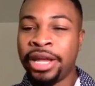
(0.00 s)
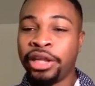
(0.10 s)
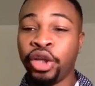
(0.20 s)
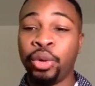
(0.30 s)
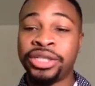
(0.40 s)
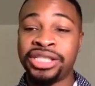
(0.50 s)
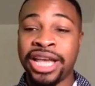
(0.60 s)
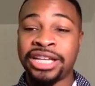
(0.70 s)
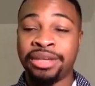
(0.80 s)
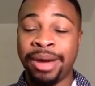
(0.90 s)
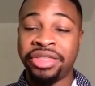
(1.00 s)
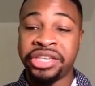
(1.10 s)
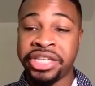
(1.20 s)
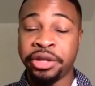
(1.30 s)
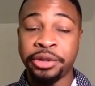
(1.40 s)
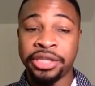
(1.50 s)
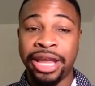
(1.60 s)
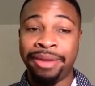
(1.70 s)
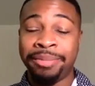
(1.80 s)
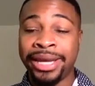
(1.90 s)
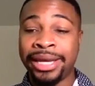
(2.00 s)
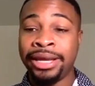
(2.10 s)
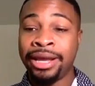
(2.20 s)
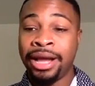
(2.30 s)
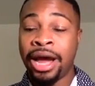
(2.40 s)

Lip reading: Lewis is asking about the Steelers and AB.